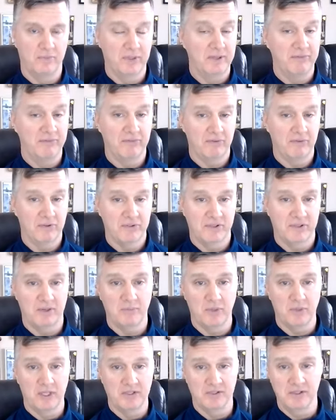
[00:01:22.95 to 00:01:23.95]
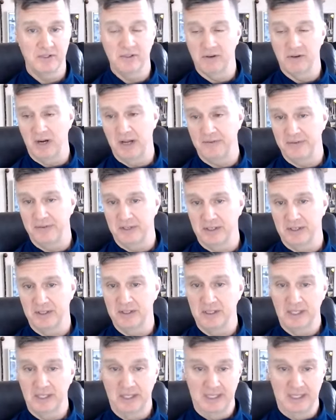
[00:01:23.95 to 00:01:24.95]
But if for some reason you're out there